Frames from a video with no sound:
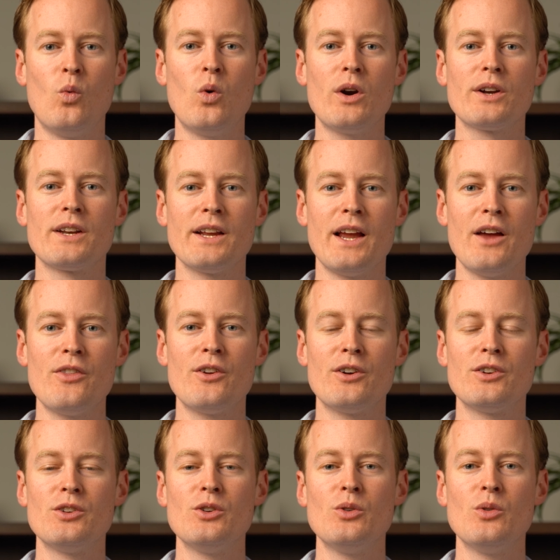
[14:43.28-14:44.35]
work together
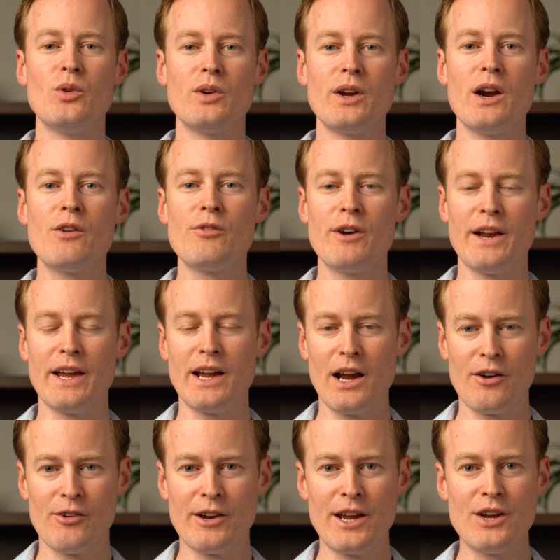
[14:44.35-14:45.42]
to govern a
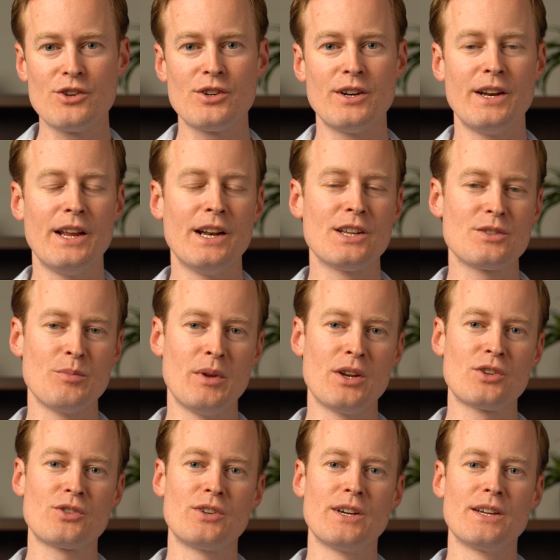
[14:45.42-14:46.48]
congregation and its
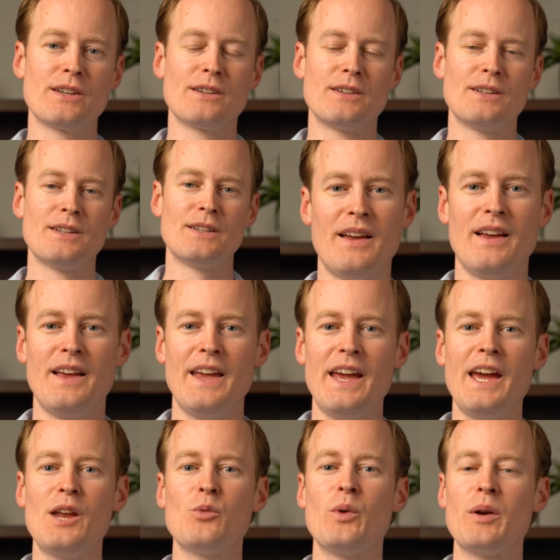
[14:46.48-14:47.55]
ministry.
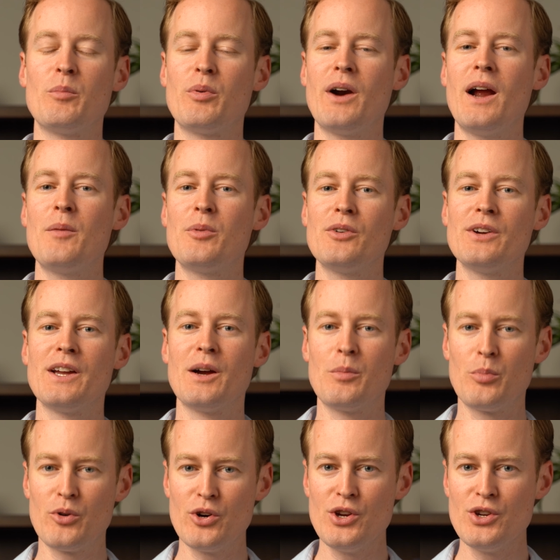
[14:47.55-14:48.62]
And when properly
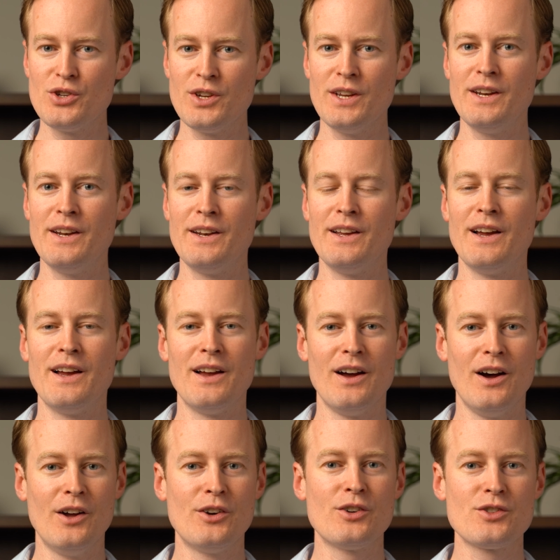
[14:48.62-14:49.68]
appreciated,
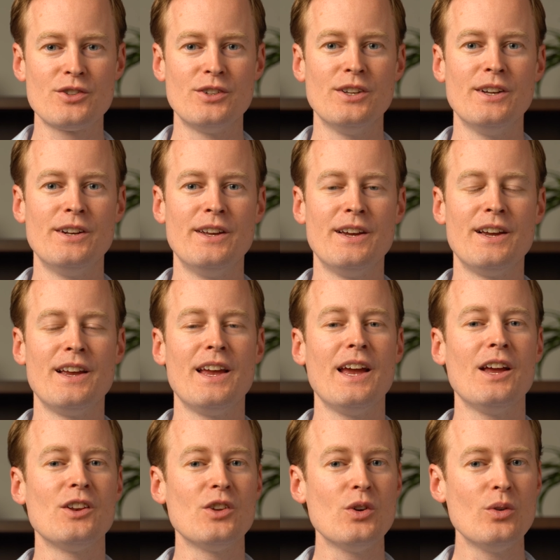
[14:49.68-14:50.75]
understood,
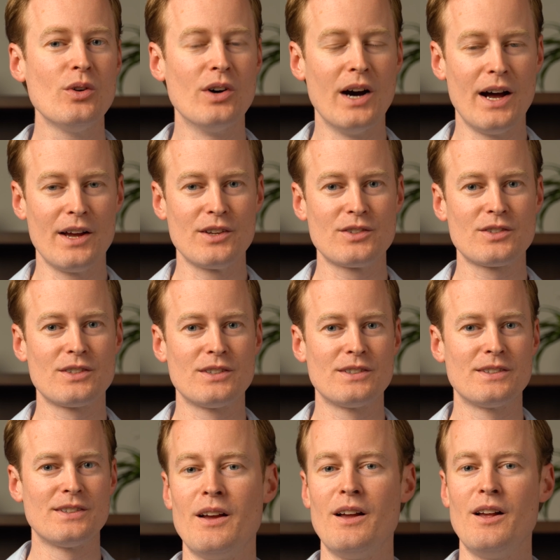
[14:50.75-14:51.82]
and utilized,
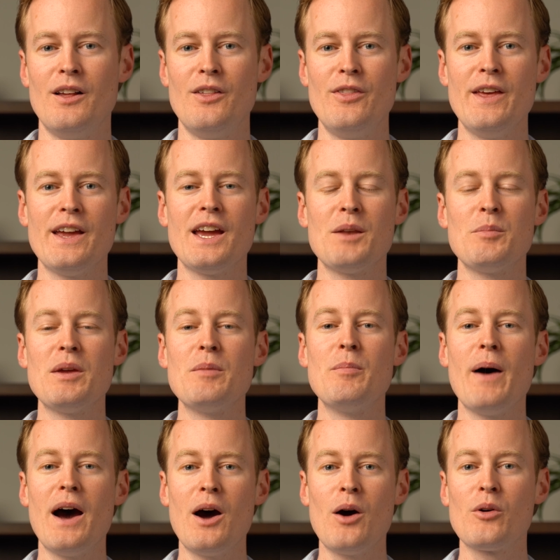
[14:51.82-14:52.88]
they can be
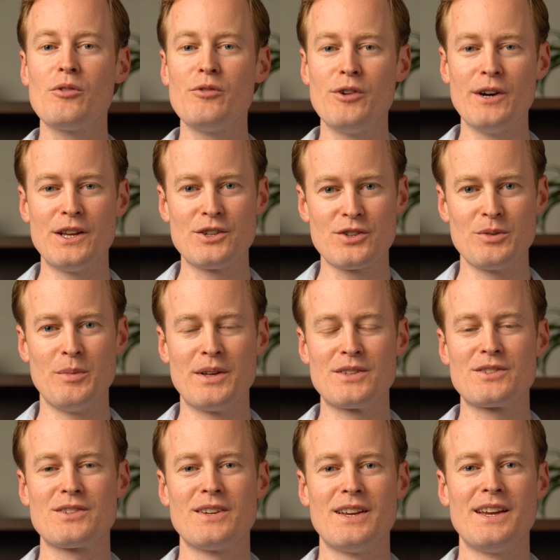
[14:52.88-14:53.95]
powerful
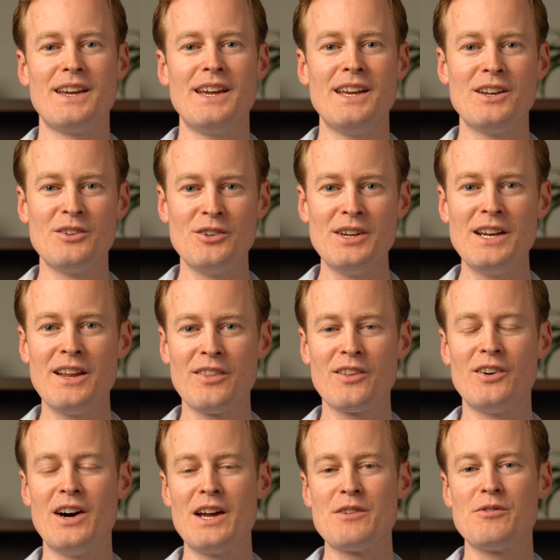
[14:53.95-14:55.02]
instruments in leading the
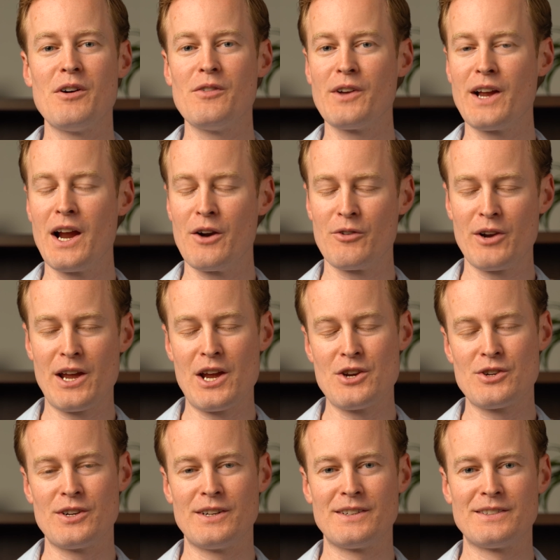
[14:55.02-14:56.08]
life of a
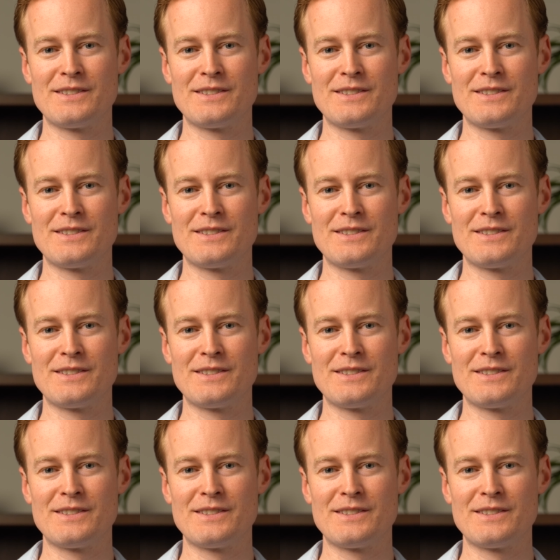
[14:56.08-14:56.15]
congregation.